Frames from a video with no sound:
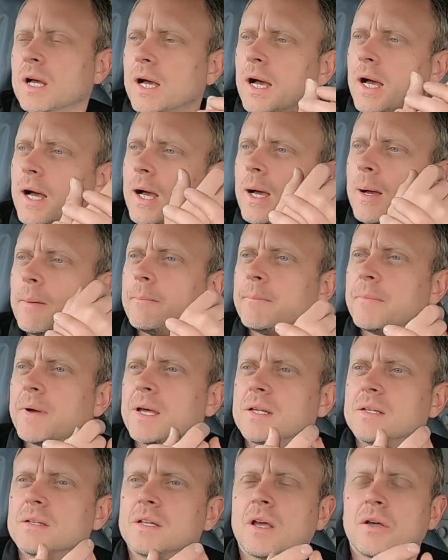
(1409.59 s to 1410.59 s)

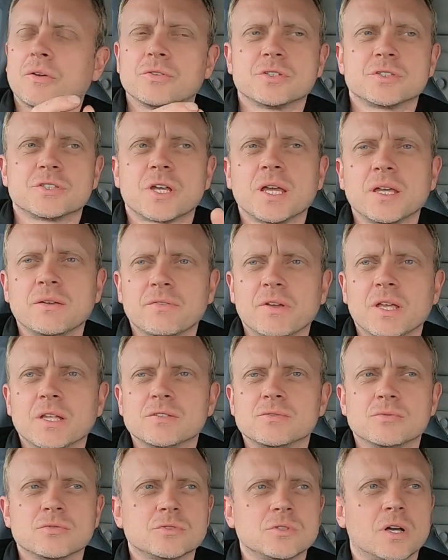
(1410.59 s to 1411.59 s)
and you know, the
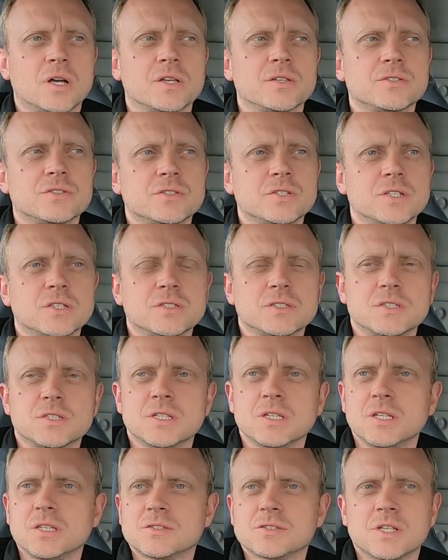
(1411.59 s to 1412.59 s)
savings, it was like
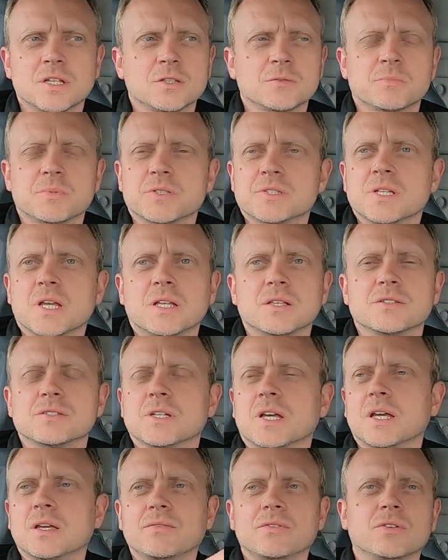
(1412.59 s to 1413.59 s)
66%
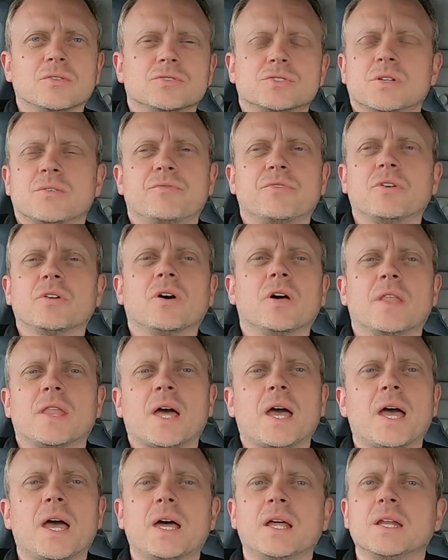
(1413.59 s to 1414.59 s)
saving or something like
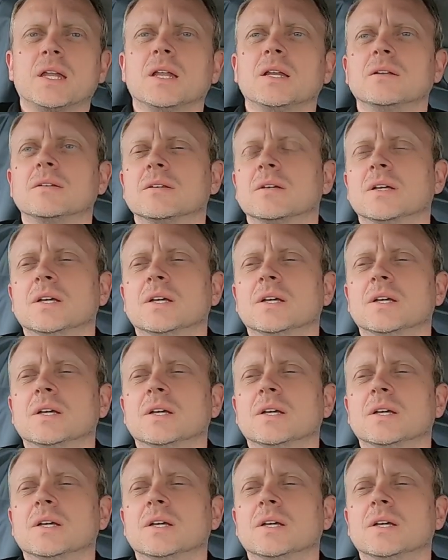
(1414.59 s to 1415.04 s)
that, and then,